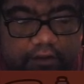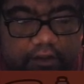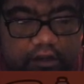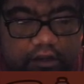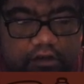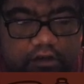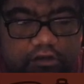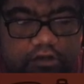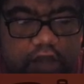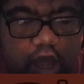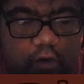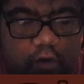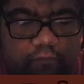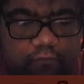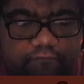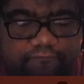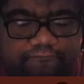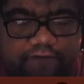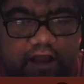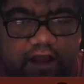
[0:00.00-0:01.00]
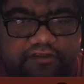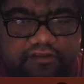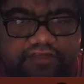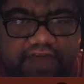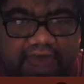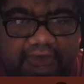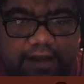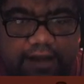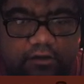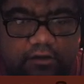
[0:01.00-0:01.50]
No, fuck
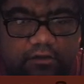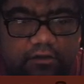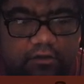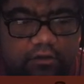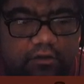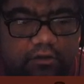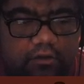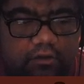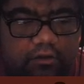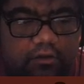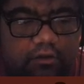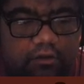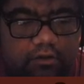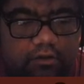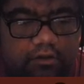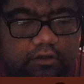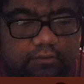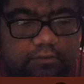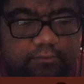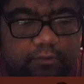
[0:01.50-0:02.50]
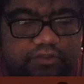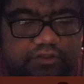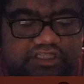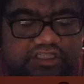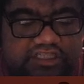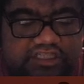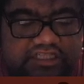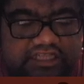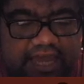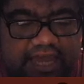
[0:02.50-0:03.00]
that. Mocha
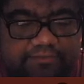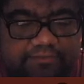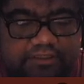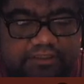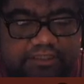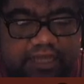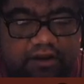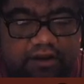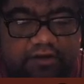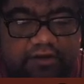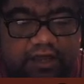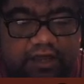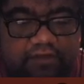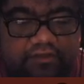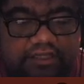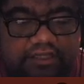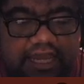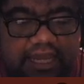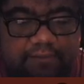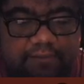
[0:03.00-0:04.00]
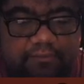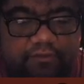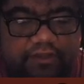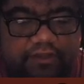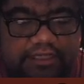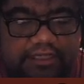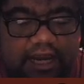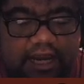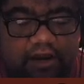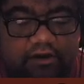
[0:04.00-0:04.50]
slams the tankard down the table. The
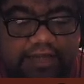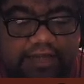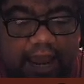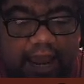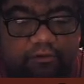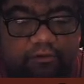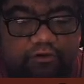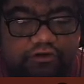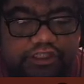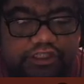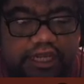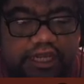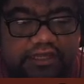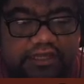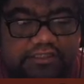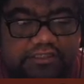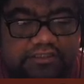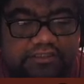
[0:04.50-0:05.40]
entire counter shakes.